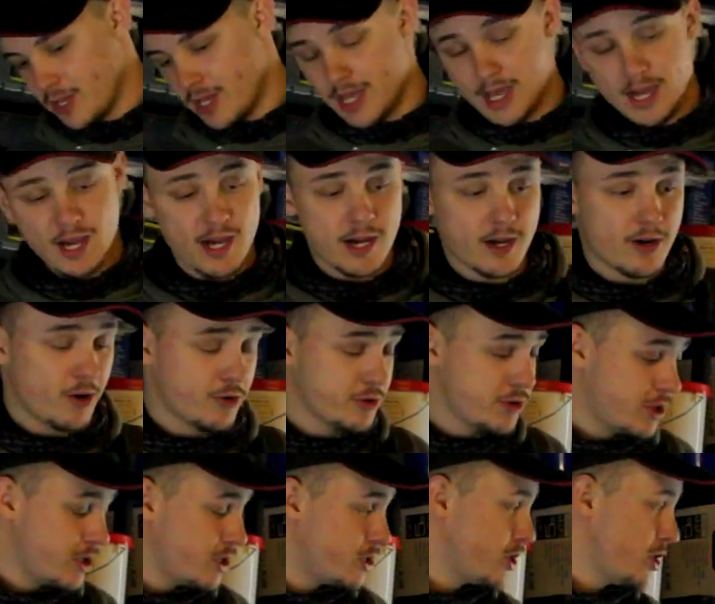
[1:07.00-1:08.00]
the uh,
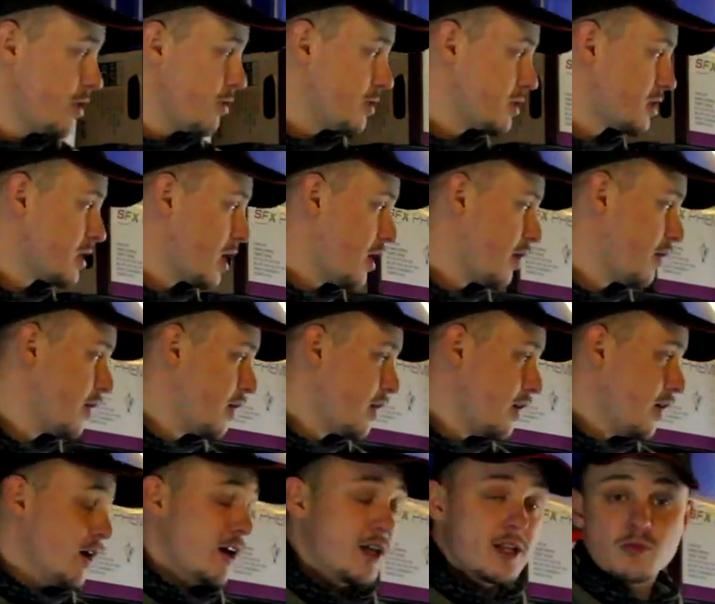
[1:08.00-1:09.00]
onto the Duke. So
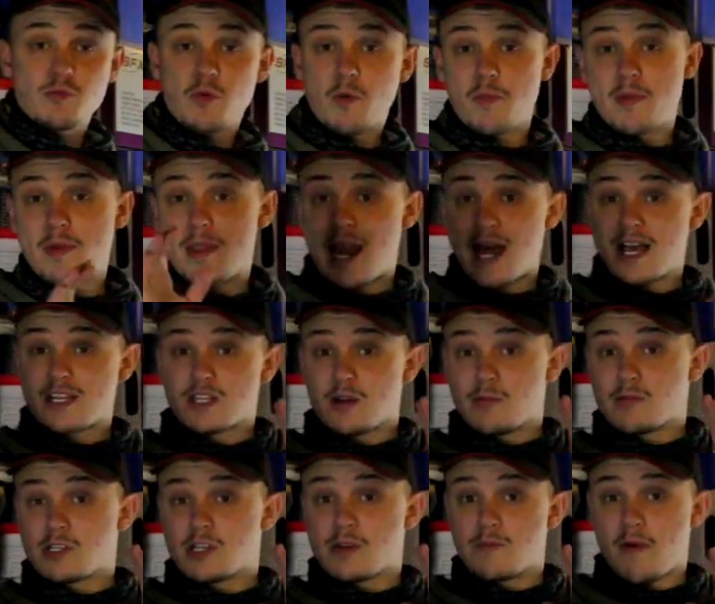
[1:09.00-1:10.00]
probably the last
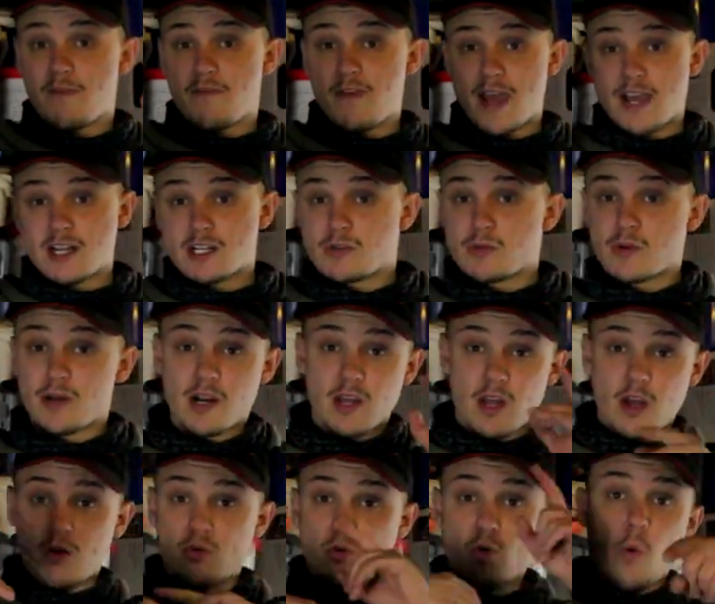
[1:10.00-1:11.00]
time you see my face. We're going to
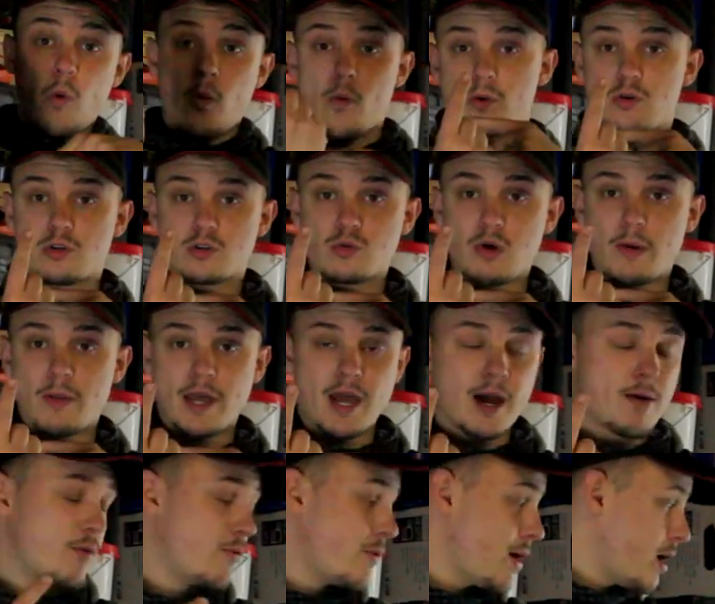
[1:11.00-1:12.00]
go swap the
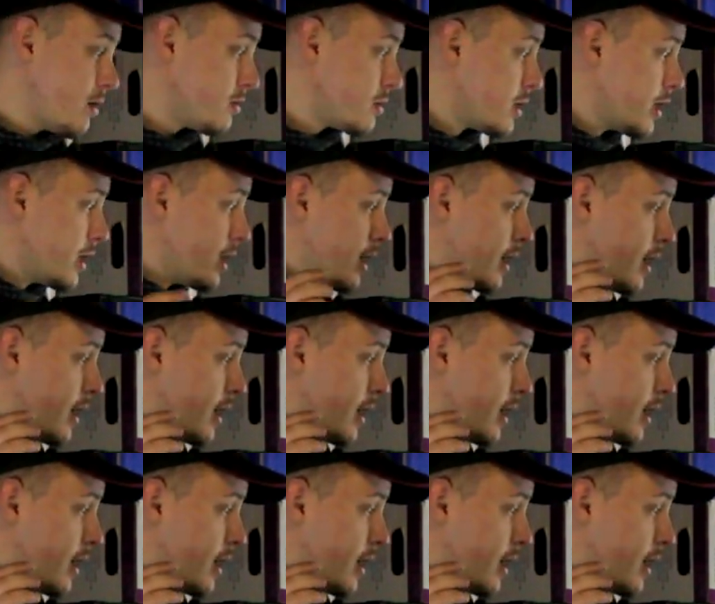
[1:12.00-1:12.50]
camera around.